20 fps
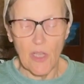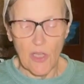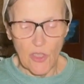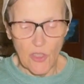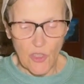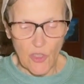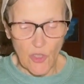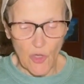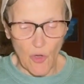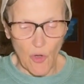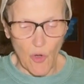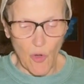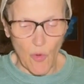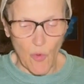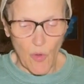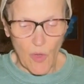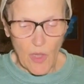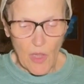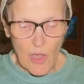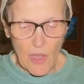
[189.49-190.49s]

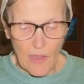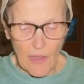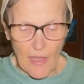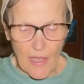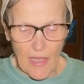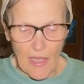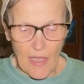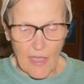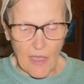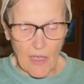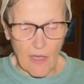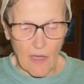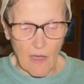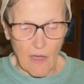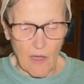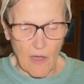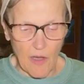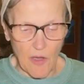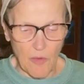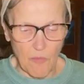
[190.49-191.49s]
So like,
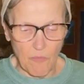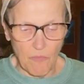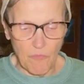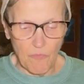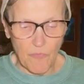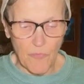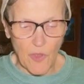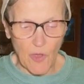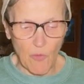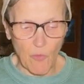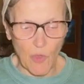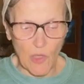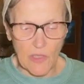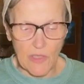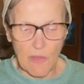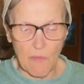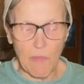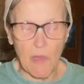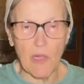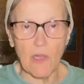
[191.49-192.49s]
as
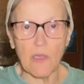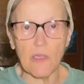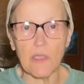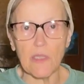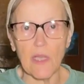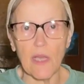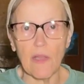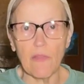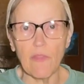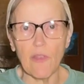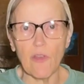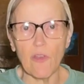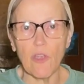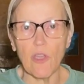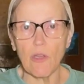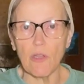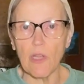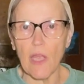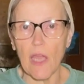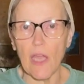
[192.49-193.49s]
the milk's on there, you
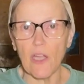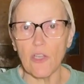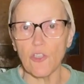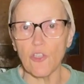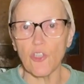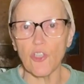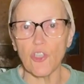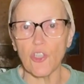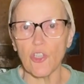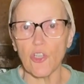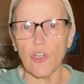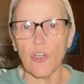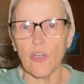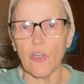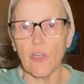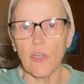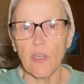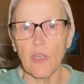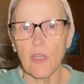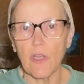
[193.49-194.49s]
can add your
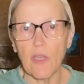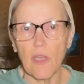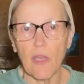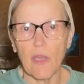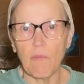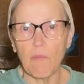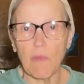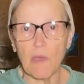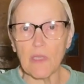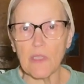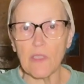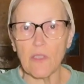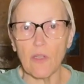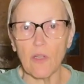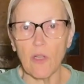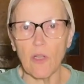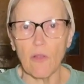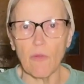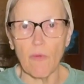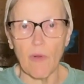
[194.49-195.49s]
sugar and mix it
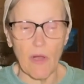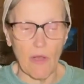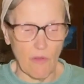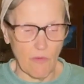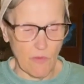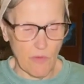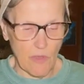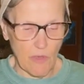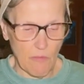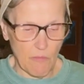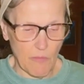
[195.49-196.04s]
all around.